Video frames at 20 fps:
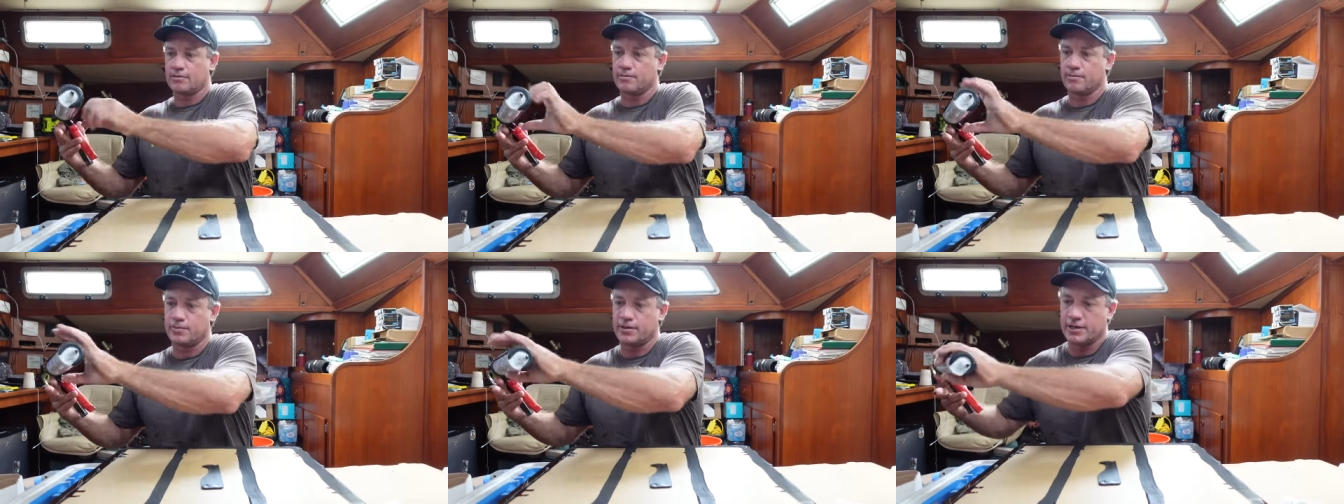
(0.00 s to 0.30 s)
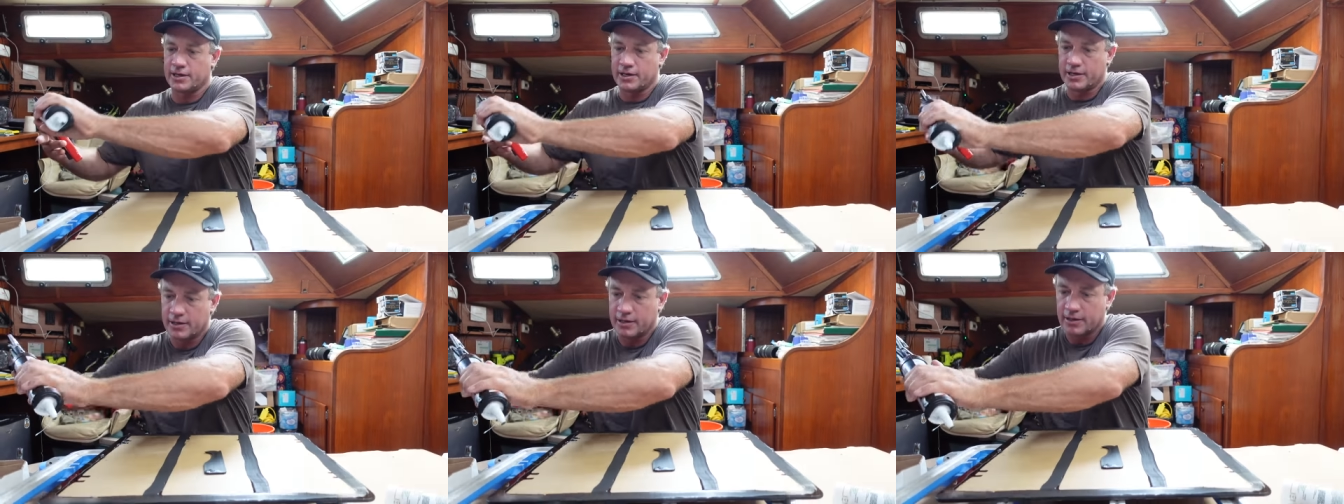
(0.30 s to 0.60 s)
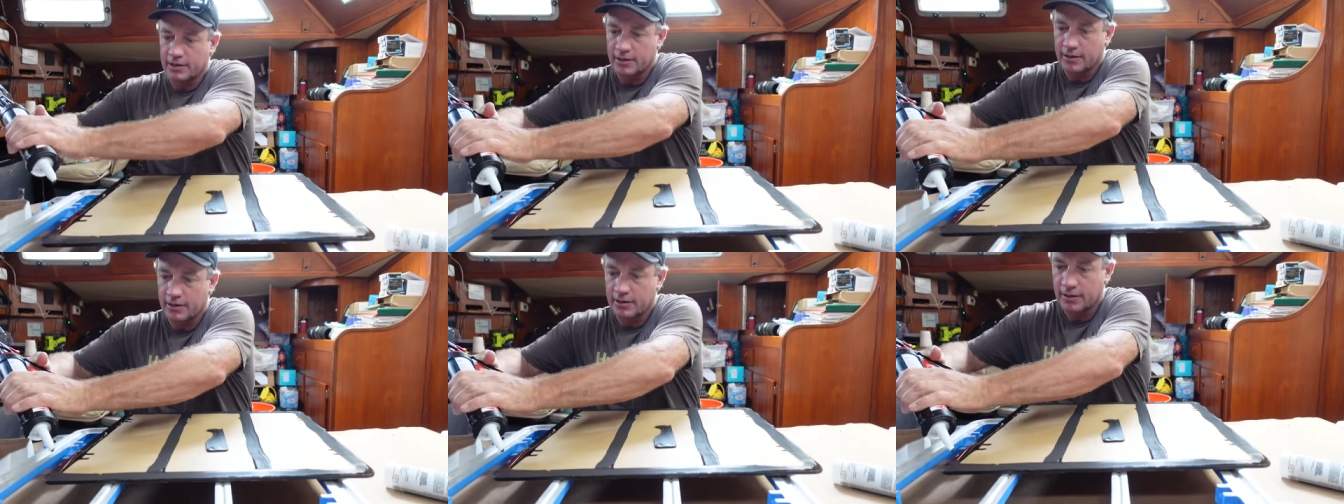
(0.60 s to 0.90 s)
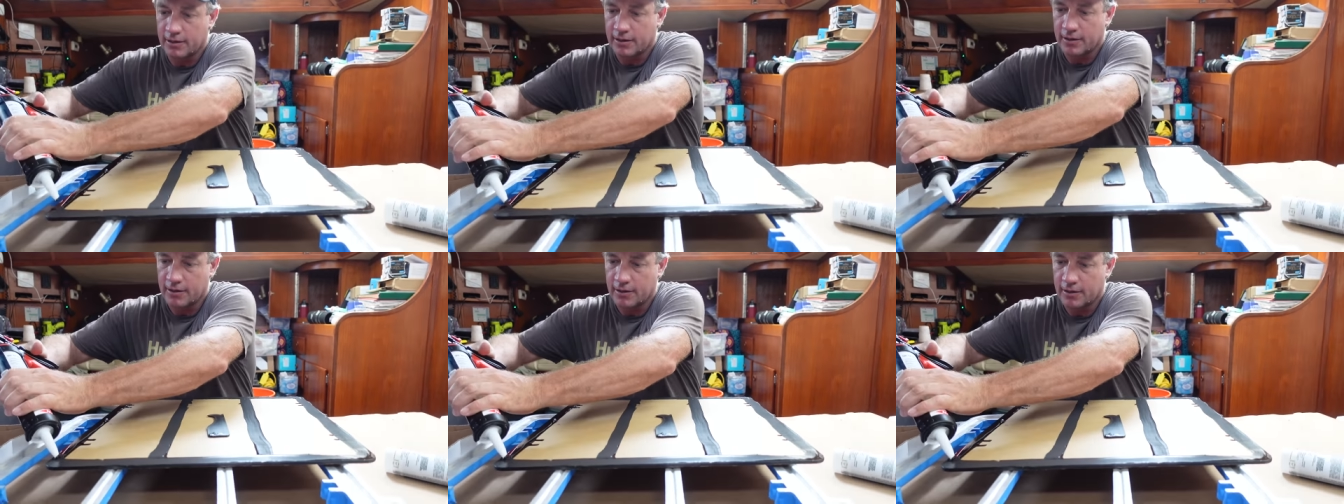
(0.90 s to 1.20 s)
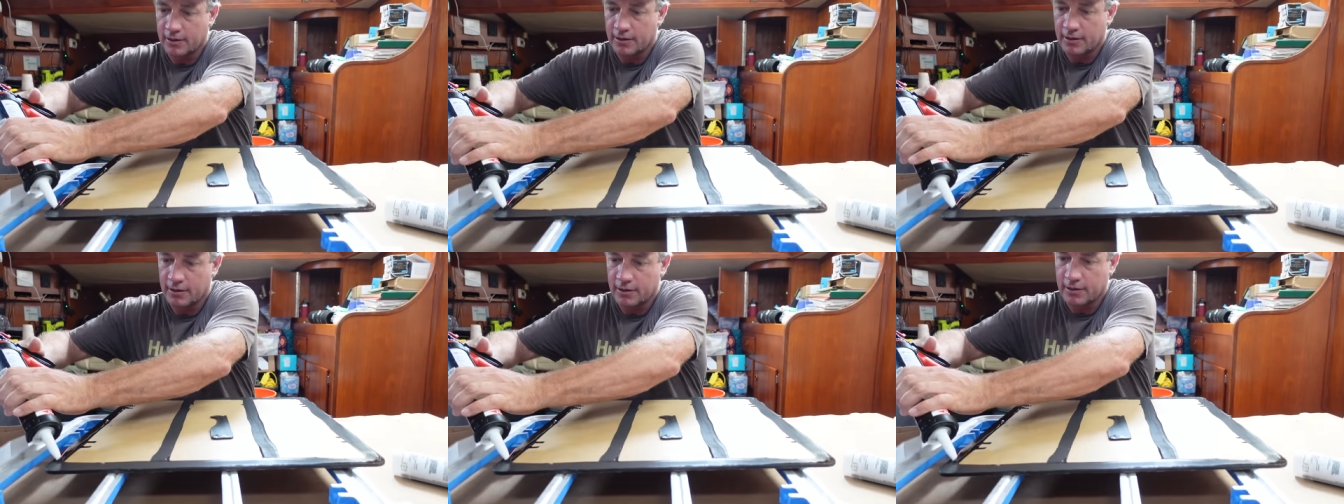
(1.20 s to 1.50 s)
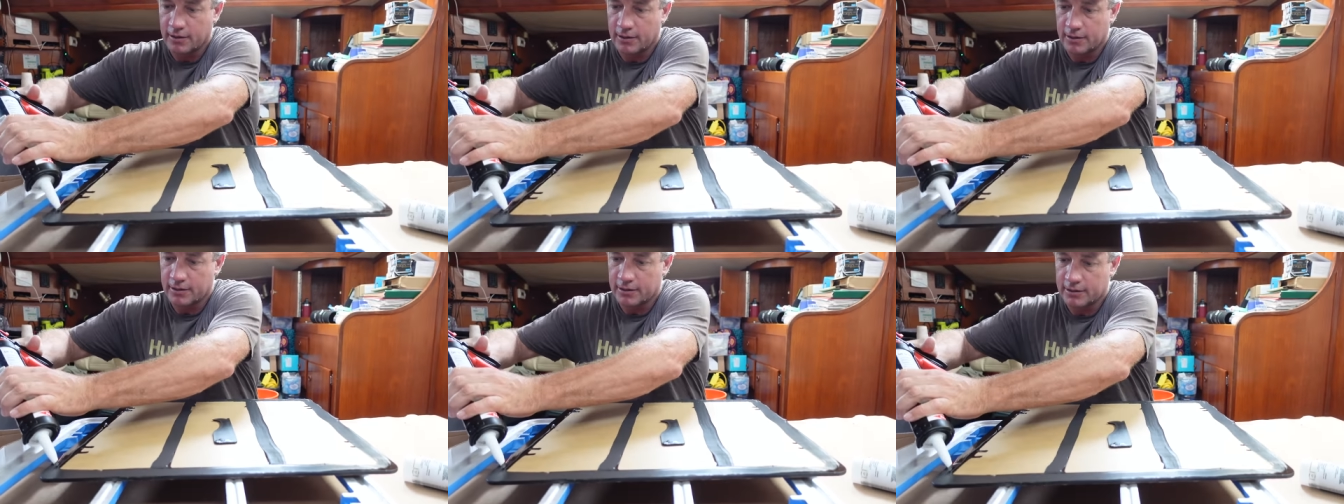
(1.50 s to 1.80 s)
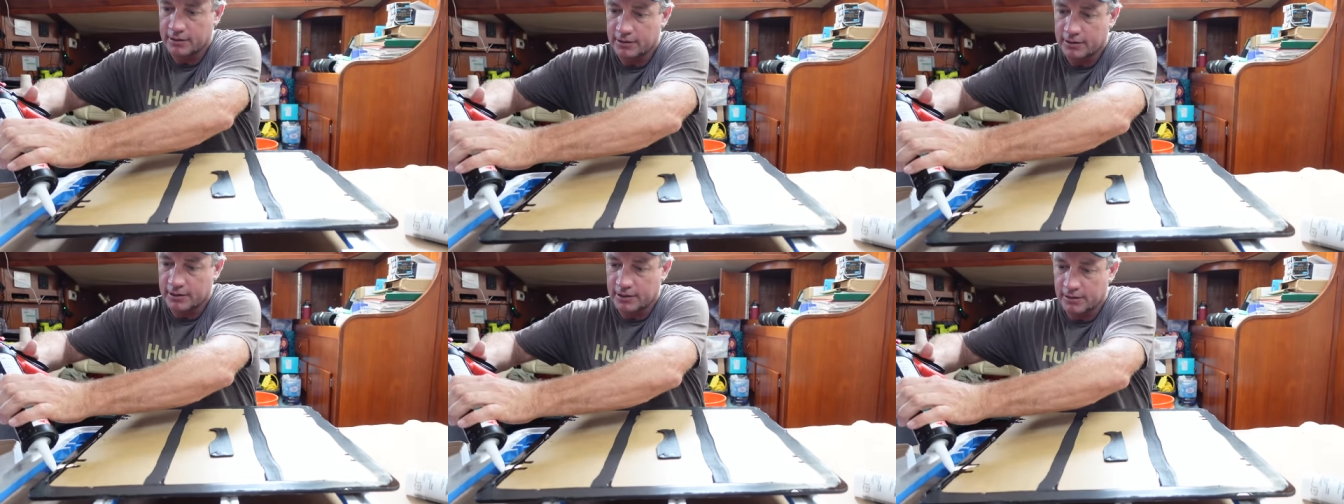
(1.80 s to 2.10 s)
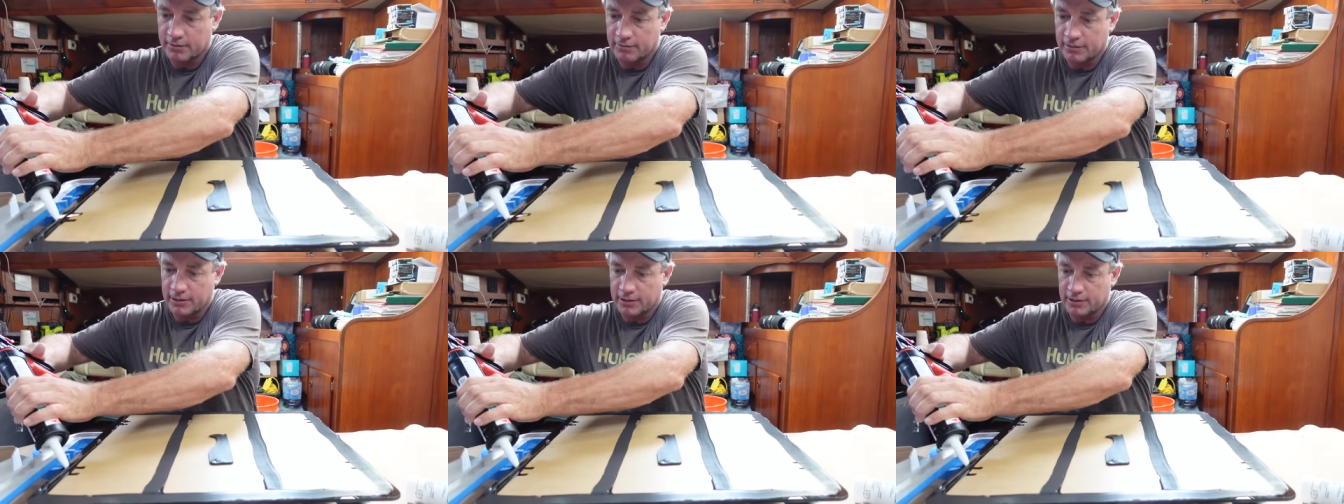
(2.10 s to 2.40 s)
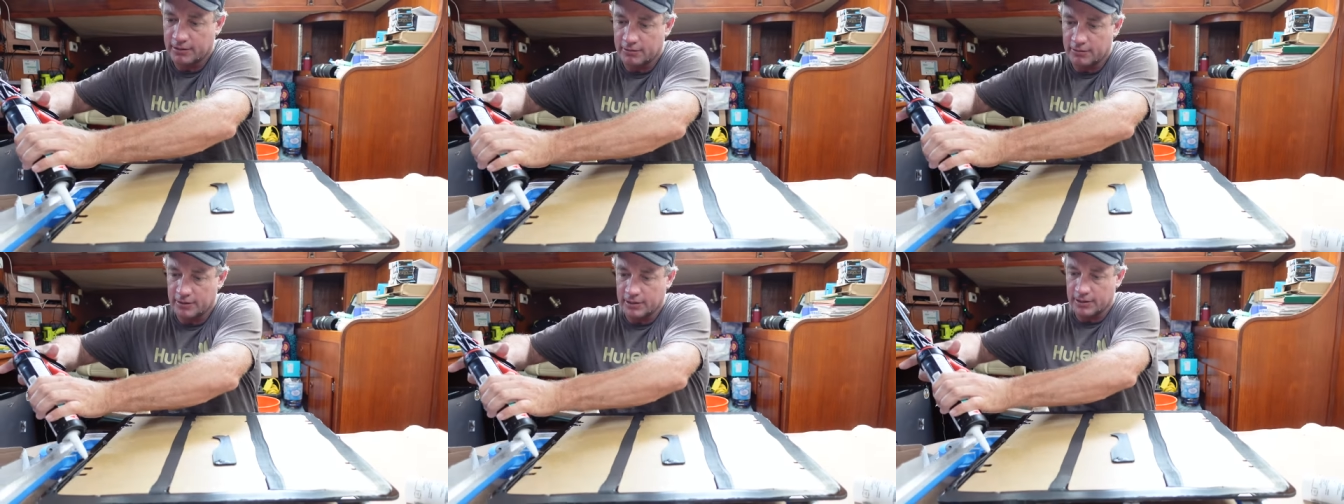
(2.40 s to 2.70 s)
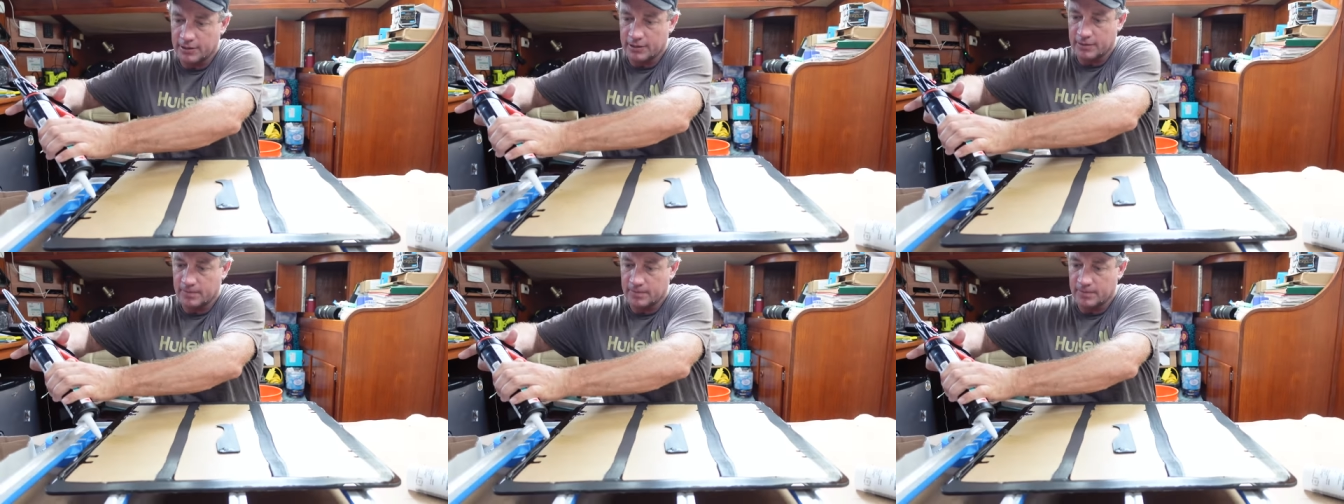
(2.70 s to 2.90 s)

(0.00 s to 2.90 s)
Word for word: but this is how we're doing it.